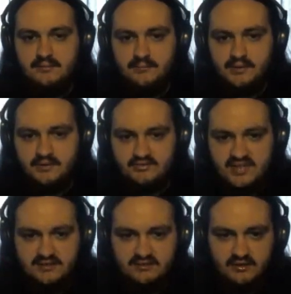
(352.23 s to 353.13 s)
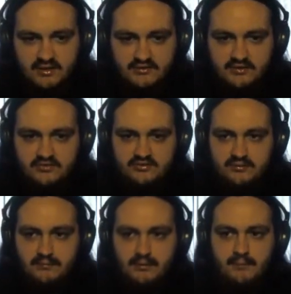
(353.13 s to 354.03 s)
because that deals
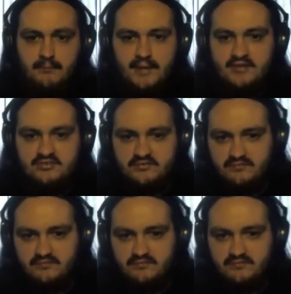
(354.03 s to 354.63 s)
a massive